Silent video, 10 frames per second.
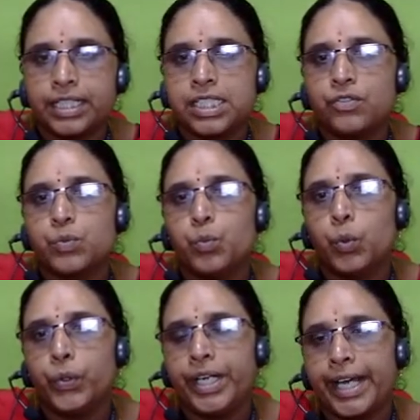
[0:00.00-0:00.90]
receives
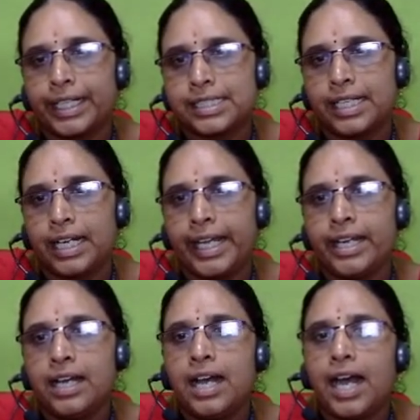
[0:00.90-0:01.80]
more direct
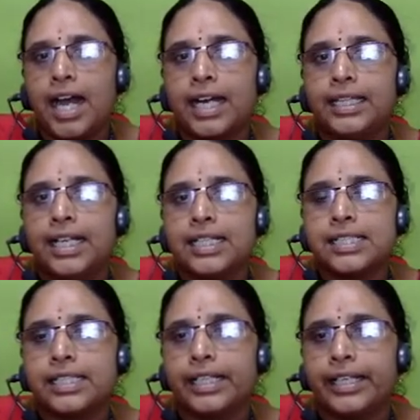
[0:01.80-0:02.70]
sunlight and
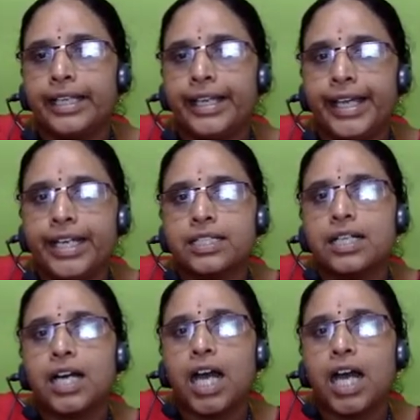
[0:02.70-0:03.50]
thus heat